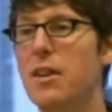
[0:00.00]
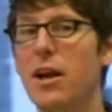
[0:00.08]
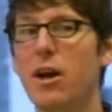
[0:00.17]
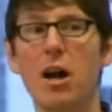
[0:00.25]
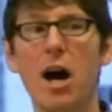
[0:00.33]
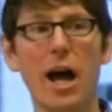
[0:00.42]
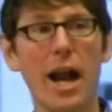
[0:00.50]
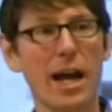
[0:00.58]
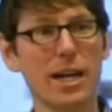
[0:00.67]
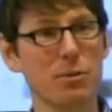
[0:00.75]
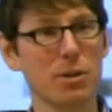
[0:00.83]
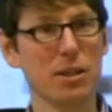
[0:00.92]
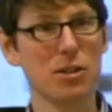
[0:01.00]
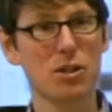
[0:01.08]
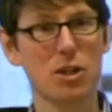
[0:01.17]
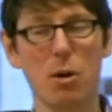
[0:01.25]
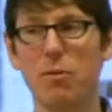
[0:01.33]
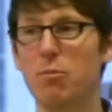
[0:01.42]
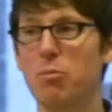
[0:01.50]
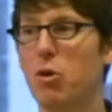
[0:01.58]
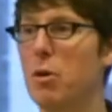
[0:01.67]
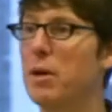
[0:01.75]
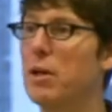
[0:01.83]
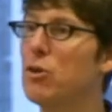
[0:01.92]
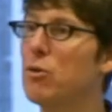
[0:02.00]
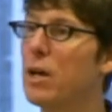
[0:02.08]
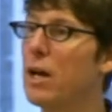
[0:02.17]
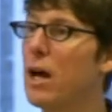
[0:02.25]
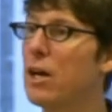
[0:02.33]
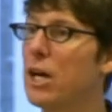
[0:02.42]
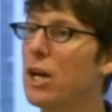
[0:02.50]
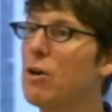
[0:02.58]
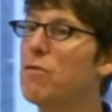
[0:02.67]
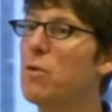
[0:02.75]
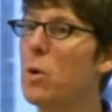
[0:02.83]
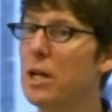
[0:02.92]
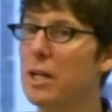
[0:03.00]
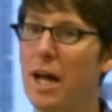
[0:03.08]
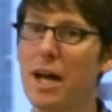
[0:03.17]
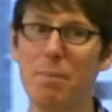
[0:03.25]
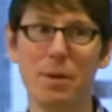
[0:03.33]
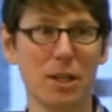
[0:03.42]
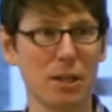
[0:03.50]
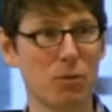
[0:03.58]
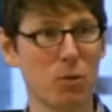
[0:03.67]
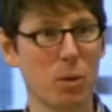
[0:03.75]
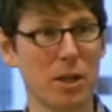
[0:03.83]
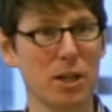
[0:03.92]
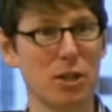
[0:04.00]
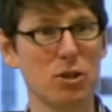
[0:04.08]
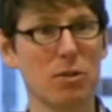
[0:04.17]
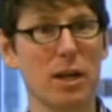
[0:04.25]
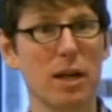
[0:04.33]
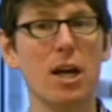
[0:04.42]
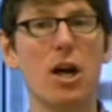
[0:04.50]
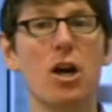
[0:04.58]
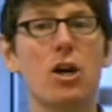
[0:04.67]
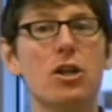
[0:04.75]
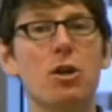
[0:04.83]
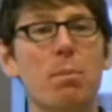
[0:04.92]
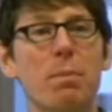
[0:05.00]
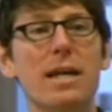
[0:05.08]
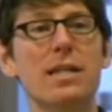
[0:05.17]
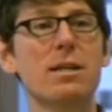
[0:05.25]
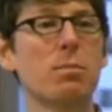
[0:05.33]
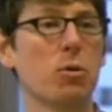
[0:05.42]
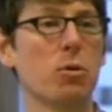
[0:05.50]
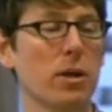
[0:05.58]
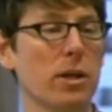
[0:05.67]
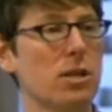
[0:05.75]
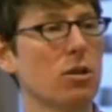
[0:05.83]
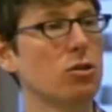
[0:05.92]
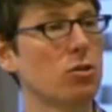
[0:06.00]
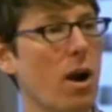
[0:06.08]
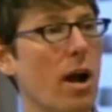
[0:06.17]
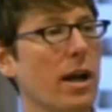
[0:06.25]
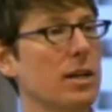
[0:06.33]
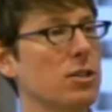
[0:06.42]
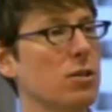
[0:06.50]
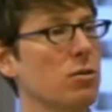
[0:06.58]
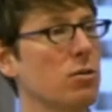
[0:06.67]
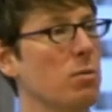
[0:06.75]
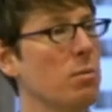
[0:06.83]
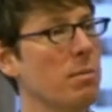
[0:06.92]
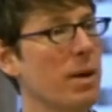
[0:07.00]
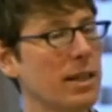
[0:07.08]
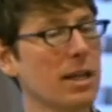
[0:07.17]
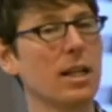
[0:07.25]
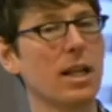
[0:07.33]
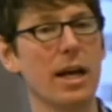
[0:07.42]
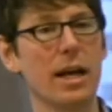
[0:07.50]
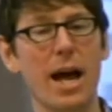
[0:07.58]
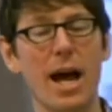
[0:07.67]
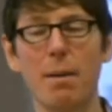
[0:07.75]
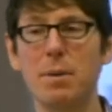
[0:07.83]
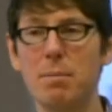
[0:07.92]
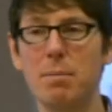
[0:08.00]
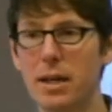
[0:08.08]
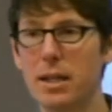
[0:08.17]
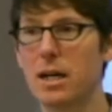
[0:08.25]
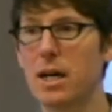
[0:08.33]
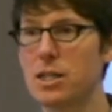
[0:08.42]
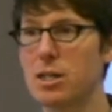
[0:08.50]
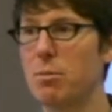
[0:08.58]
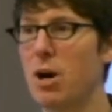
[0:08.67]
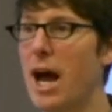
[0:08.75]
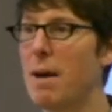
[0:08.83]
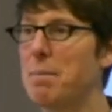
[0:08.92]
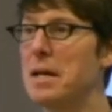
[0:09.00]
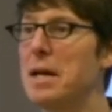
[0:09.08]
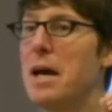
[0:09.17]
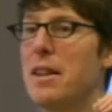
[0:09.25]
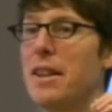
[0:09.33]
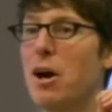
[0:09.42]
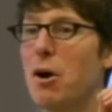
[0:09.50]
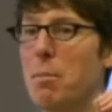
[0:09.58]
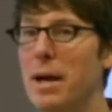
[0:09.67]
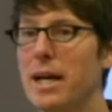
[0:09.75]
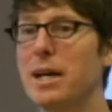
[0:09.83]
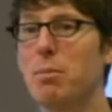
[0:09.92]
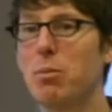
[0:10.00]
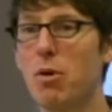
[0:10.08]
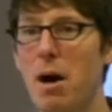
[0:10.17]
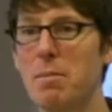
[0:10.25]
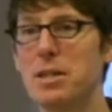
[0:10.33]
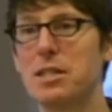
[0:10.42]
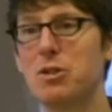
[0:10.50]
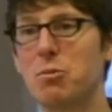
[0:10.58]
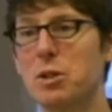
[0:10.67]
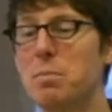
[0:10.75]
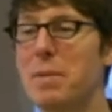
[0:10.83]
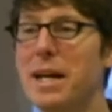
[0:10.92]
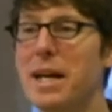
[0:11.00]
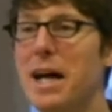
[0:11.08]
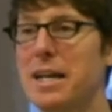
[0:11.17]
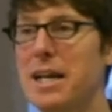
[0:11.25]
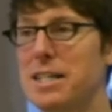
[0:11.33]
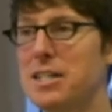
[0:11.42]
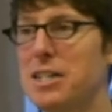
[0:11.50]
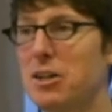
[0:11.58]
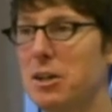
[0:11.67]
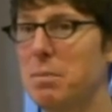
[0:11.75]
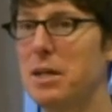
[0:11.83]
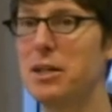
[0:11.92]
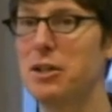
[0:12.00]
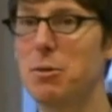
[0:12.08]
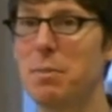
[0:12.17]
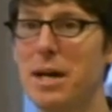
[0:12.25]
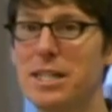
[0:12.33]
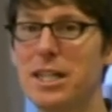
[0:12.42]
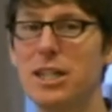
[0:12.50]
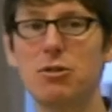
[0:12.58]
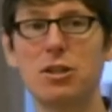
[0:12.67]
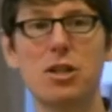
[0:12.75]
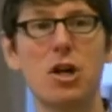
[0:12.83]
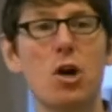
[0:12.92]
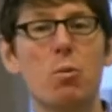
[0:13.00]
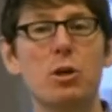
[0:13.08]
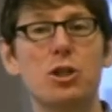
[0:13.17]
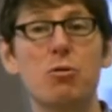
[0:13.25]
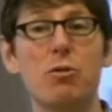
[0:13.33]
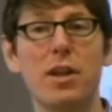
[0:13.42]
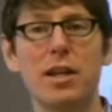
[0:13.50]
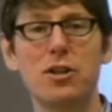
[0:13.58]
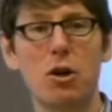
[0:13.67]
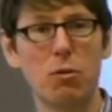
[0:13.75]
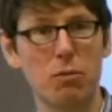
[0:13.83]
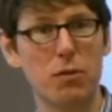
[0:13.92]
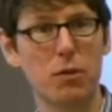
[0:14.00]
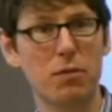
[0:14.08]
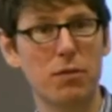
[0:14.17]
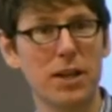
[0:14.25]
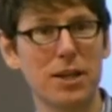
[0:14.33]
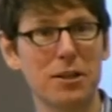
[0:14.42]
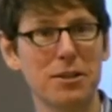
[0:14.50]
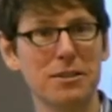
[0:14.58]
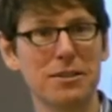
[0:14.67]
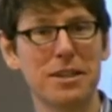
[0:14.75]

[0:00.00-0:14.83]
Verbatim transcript: They're not acting within the scope of employment. You can, can avoid liability for what they're doing. Your best employees are trying to make the client happy, make the customer happy. They are making promises which may not necessarily be in your best interest, which you then don't fulfill,